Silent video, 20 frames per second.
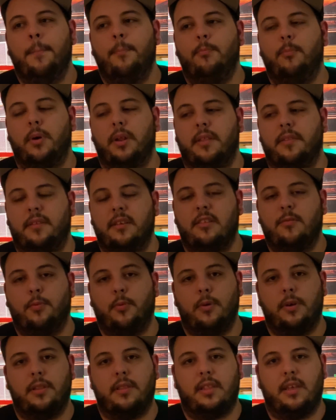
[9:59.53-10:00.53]
But at this
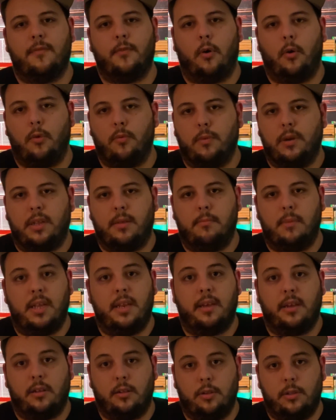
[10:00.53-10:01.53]
point, they've already made
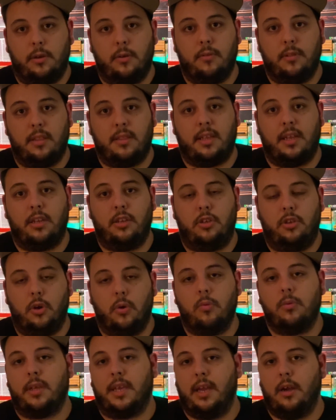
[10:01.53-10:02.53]
it clear that they
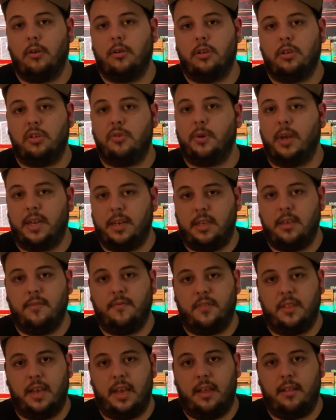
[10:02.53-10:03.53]
don't care to do any of
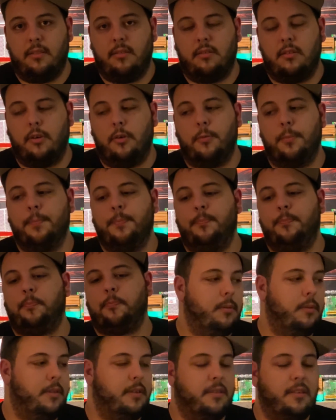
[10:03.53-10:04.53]
that. So
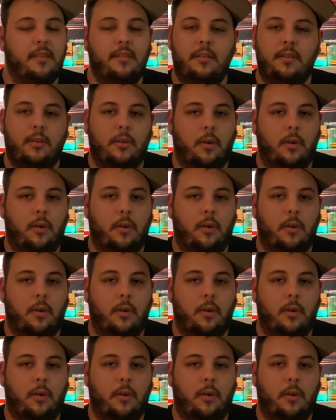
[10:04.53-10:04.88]
this isn't a